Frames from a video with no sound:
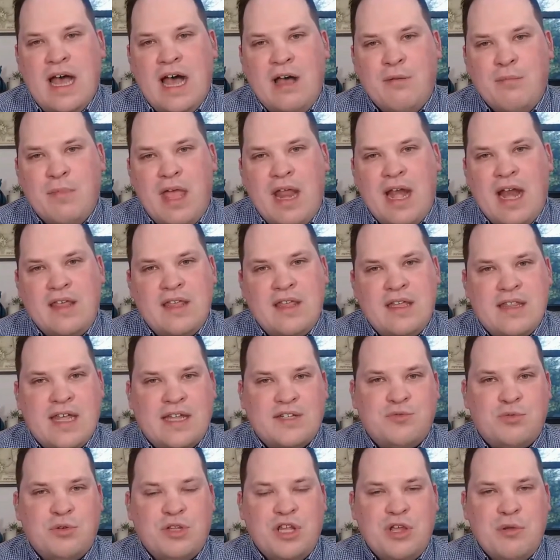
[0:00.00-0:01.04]
Um, and I think
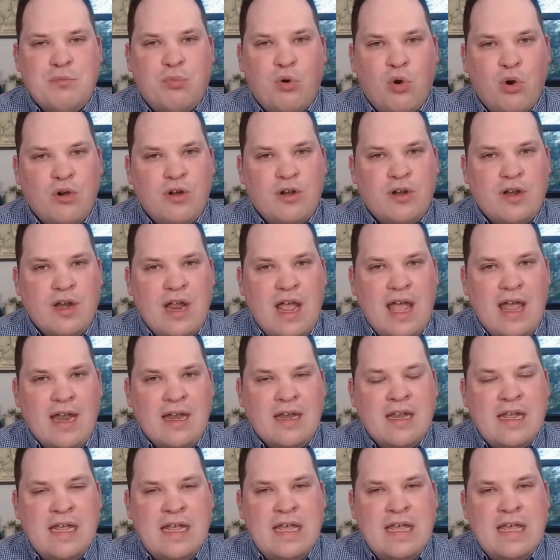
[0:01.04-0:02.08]
that's really important.
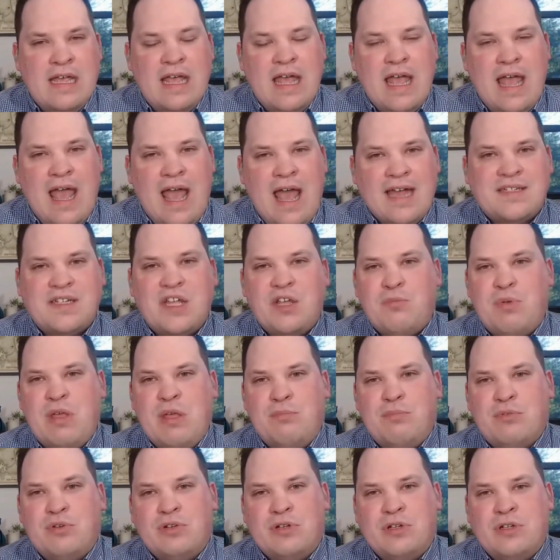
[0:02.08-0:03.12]
And asking
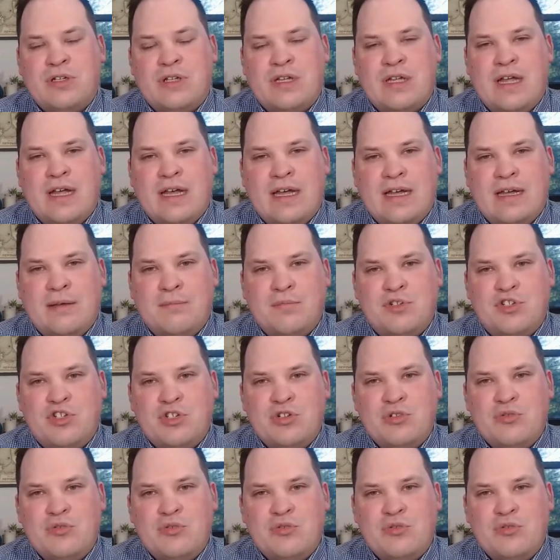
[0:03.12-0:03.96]
people um,